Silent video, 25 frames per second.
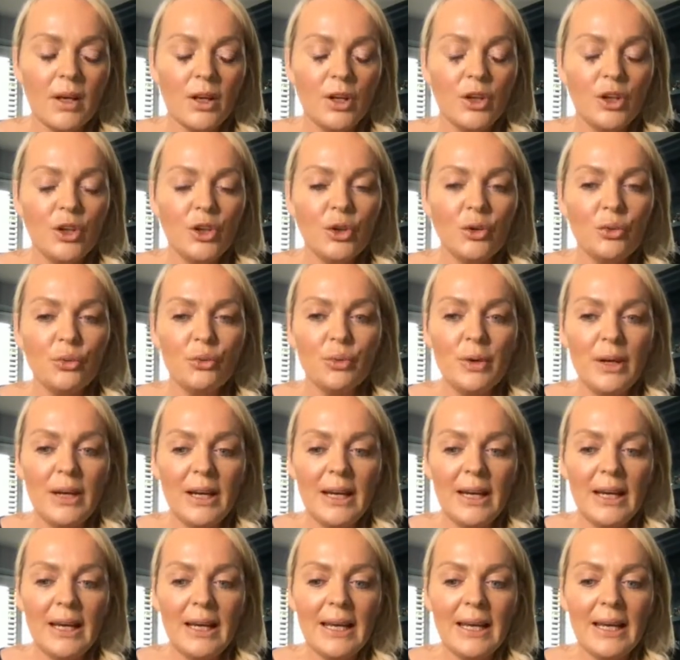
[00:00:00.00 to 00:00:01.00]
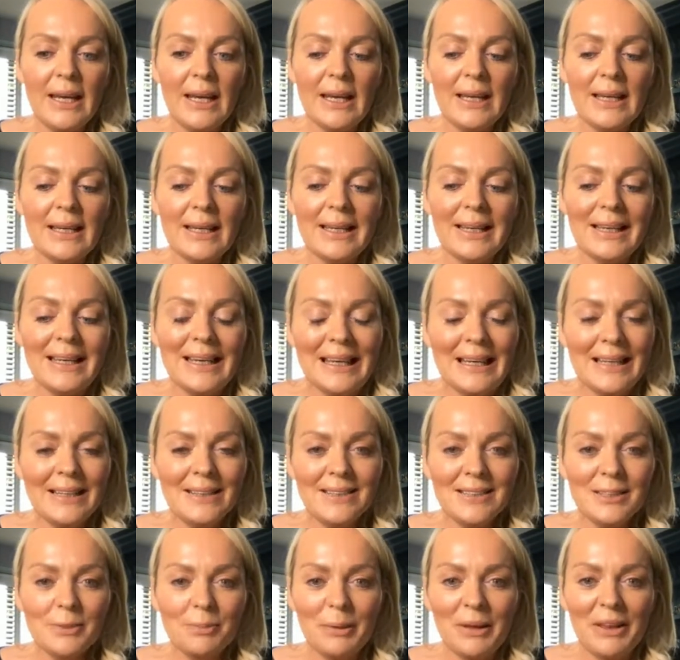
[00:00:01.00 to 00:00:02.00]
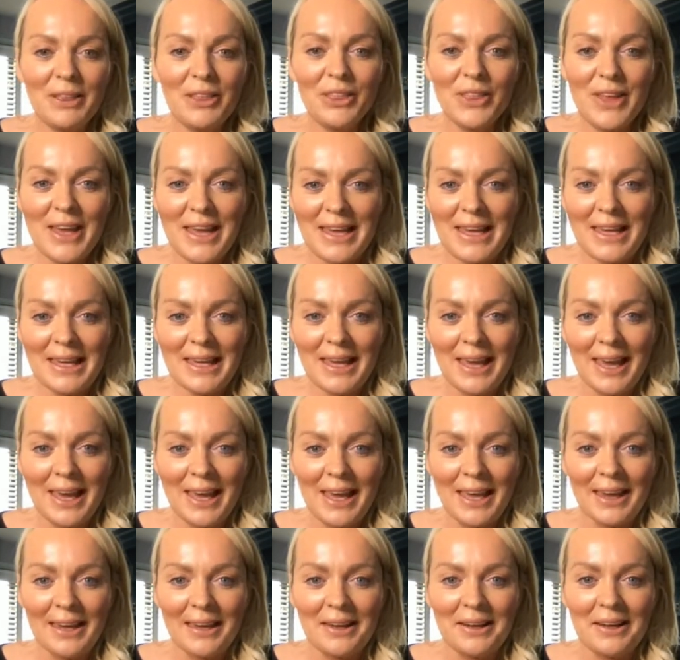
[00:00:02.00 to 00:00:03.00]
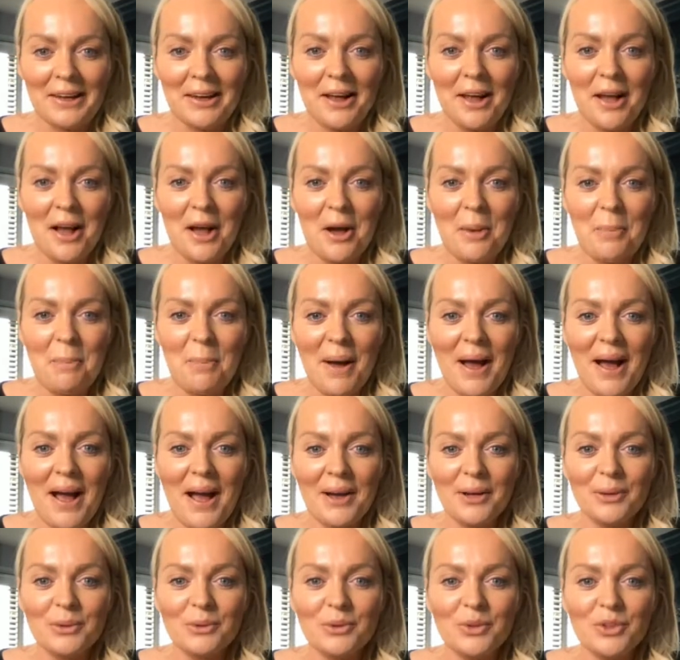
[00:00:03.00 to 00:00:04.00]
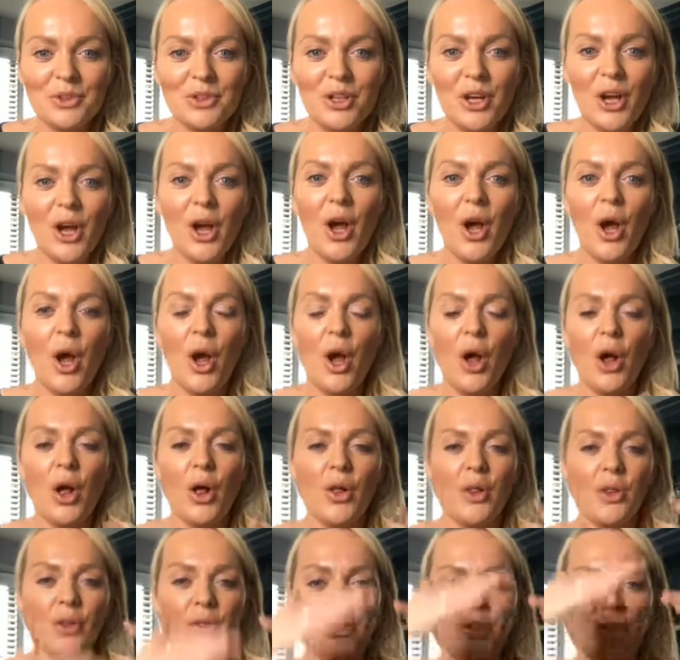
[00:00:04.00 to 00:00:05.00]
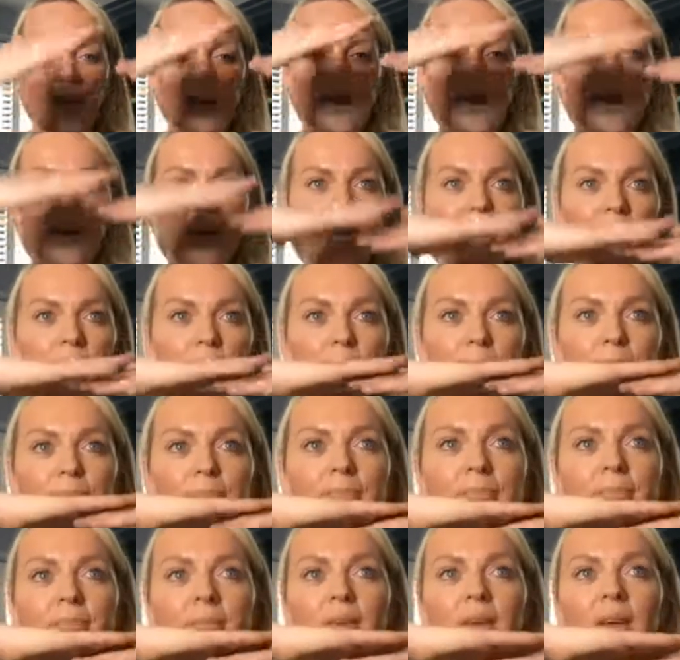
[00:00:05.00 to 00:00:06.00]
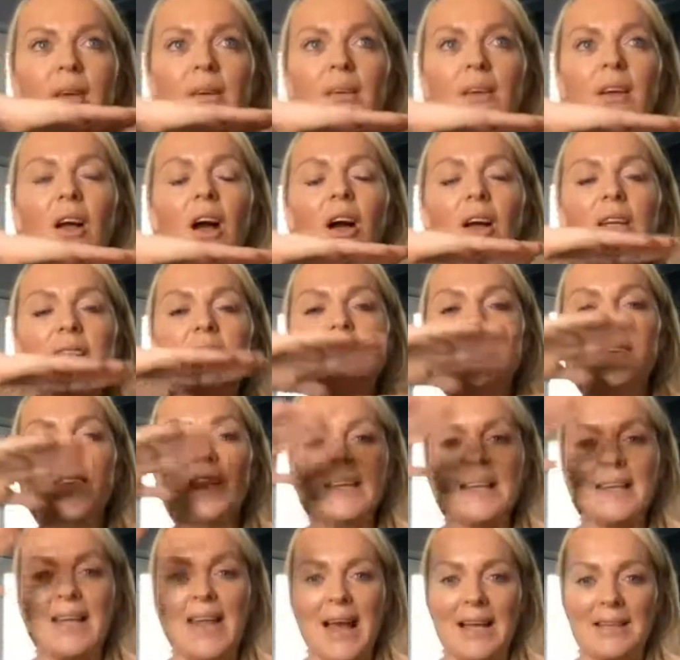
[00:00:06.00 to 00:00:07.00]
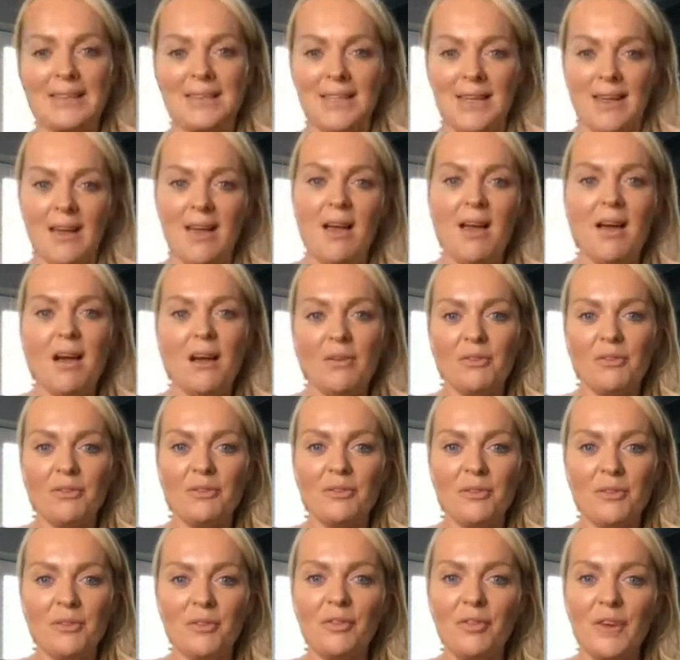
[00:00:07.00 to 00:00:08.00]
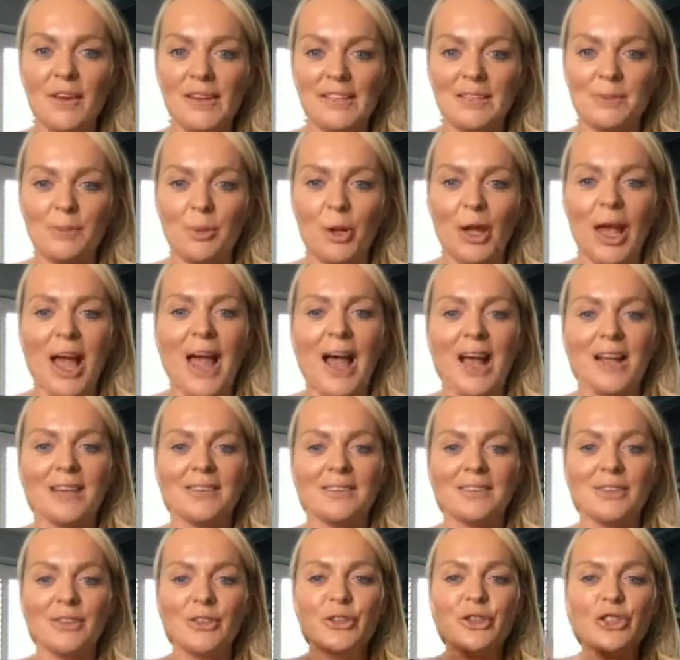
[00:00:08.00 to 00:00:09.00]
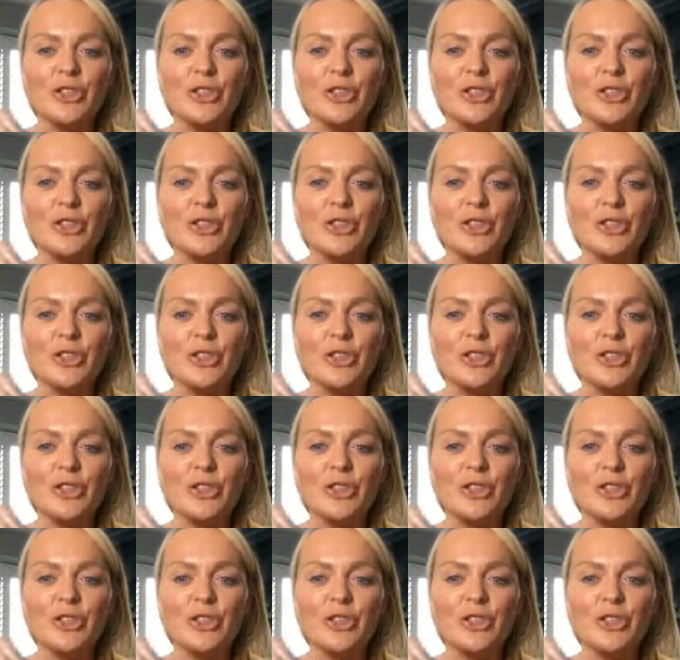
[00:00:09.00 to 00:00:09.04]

you really need to be thinking about the kind of the ladder of Facebook ads.